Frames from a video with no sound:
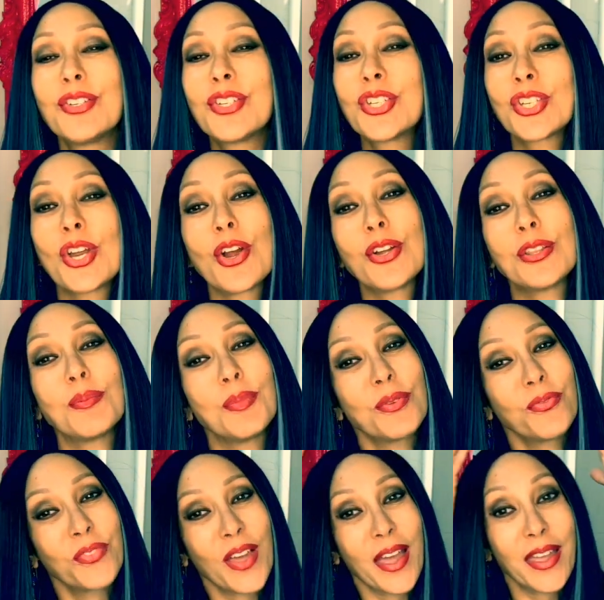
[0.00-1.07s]
Show them
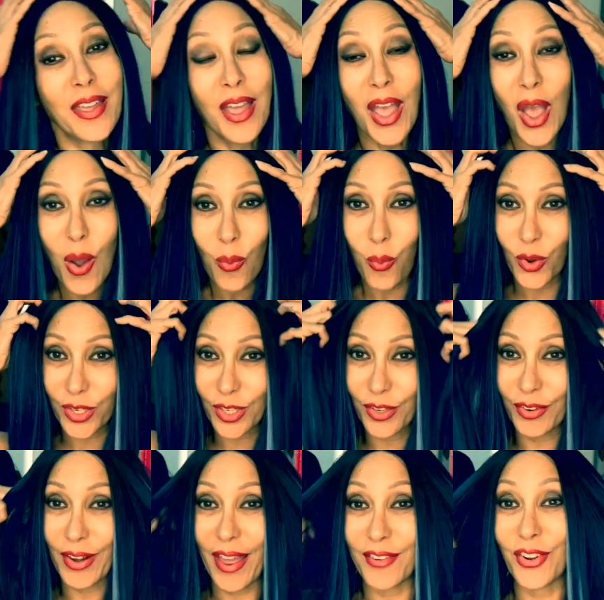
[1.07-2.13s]
if they want to
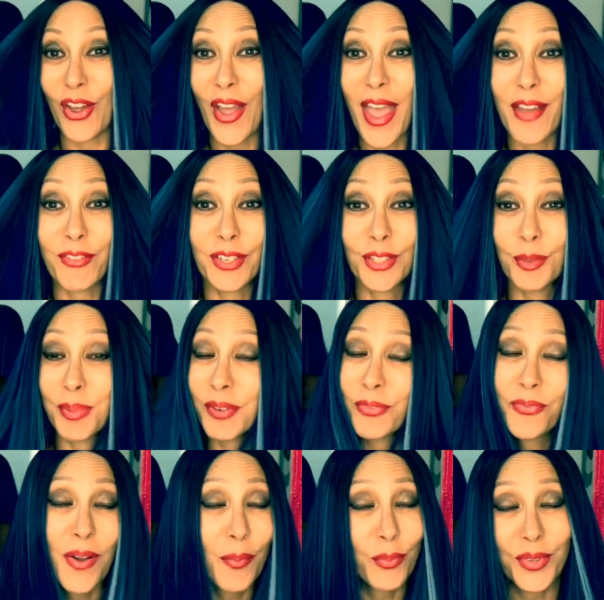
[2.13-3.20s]
you know, have a little bit of
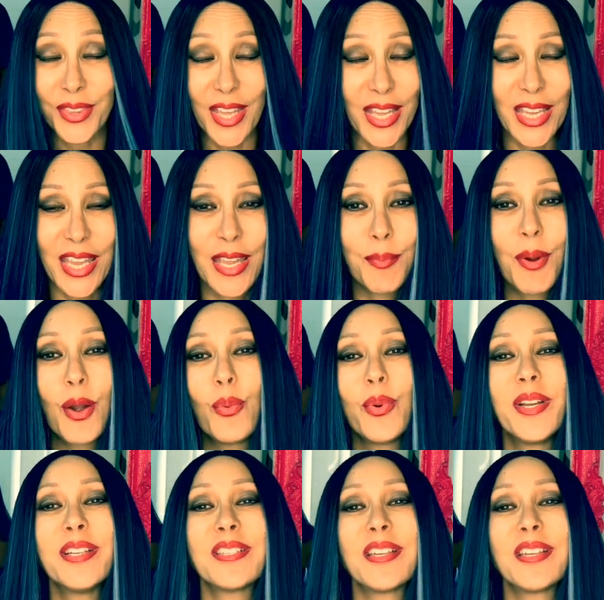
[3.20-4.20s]
fun with their chemo weeks.